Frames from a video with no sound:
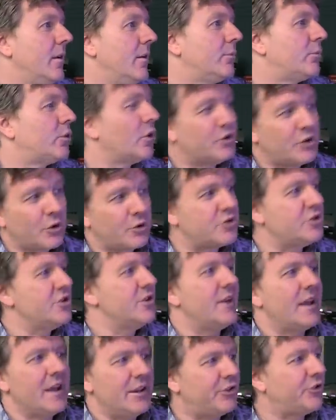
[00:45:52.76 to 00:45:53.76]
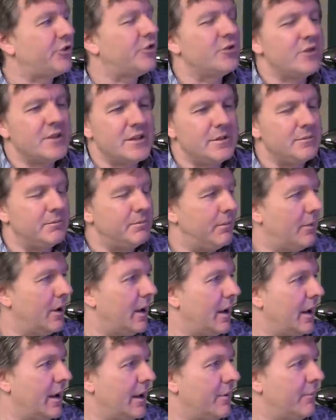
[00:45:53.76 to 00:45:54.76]
production history
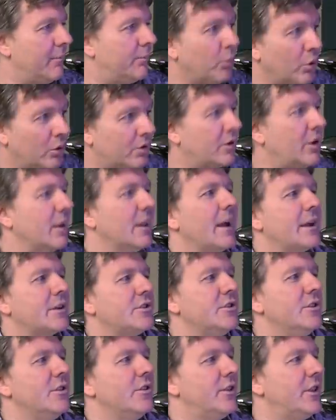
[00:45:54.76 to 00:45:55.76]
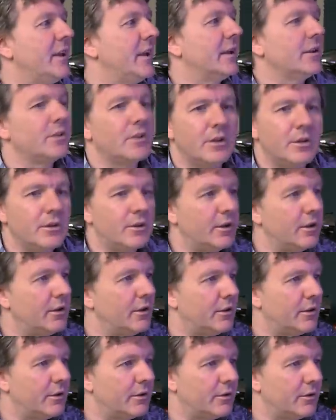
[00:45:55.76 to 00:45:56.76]
uh, book collection thing that,
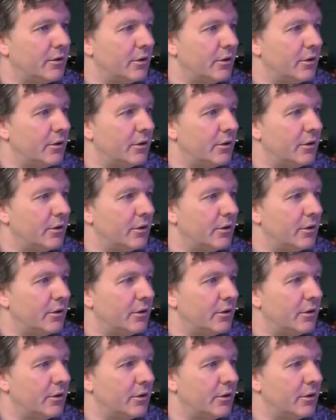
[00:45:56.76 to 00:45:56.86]
that, that,